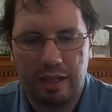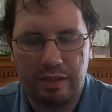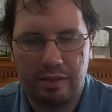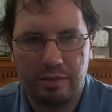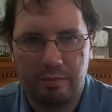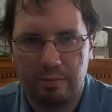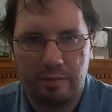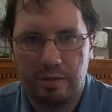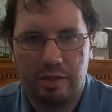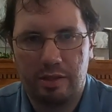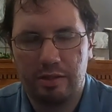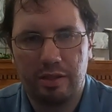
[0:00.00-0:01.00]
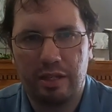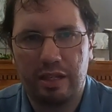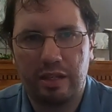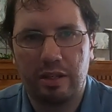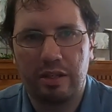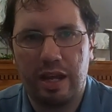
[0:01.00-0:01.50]
I
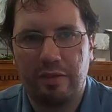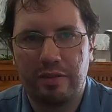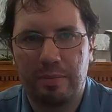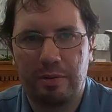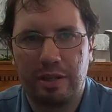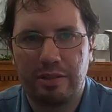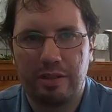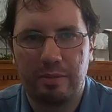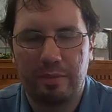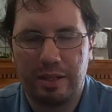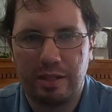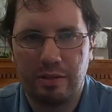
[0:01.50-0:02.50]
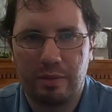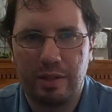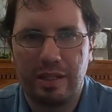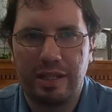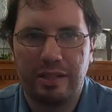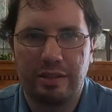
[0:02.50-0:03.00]
certainly could have depression, but he's
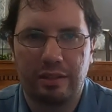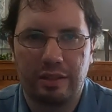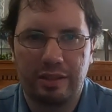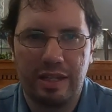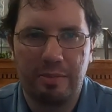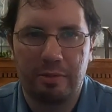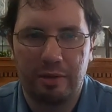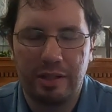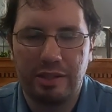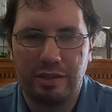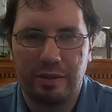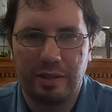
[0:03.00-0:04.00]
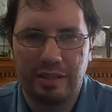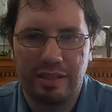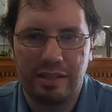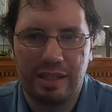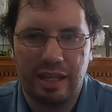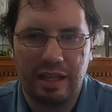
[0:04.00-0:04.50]
going to need to look deeper into it
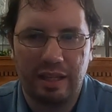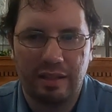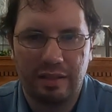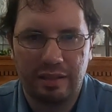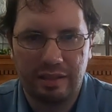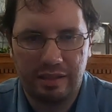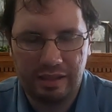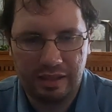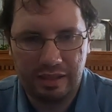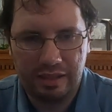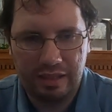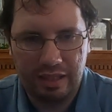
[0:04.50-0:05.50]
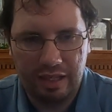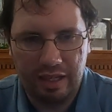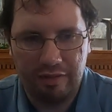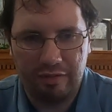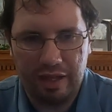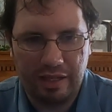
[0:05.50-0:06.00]
to see
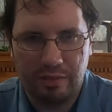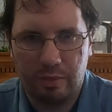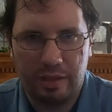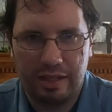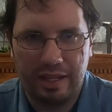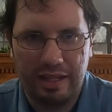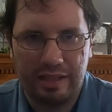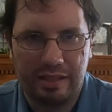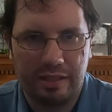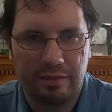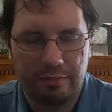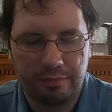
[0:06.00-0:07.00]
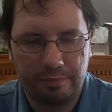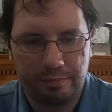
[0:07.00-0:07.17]
if that's what it is.